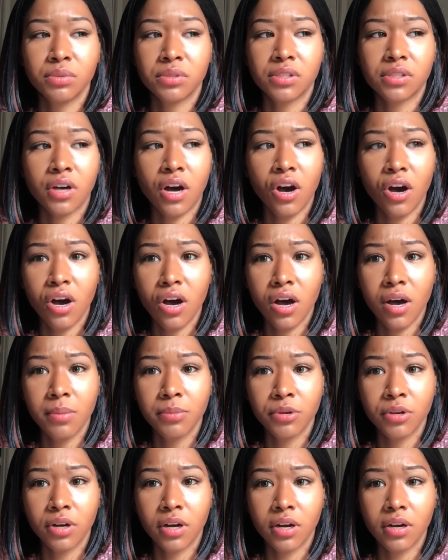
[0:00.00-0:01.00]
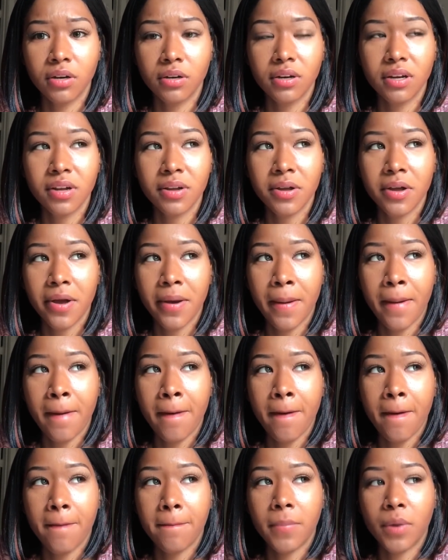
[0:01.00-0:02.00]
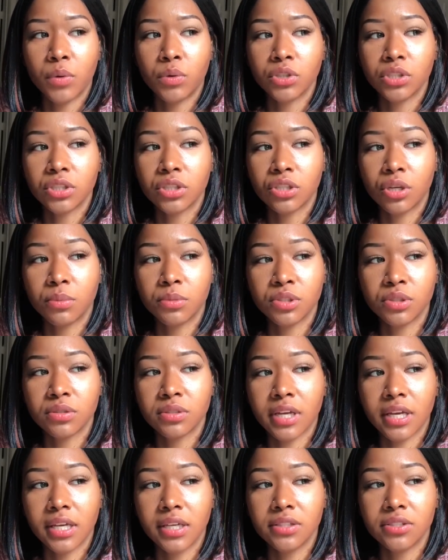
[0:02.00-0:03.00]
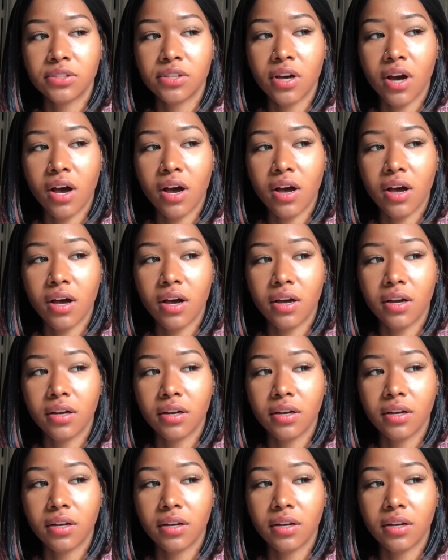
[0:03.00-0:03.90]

calm, but when she told me, she was like, he's gone.